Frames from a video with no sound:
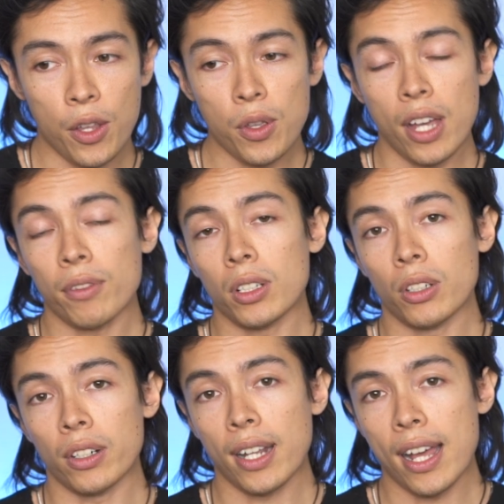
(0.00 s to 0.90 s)
you have to
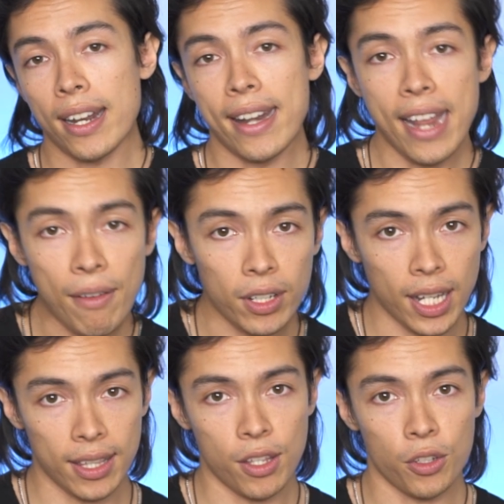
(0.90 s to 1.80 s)
learn how to
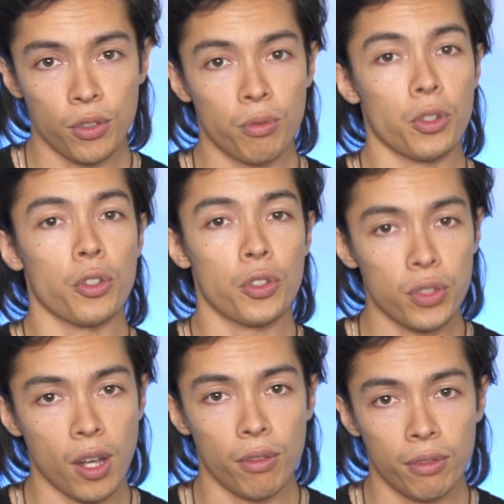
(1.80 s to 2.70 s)
navigate this for yourself.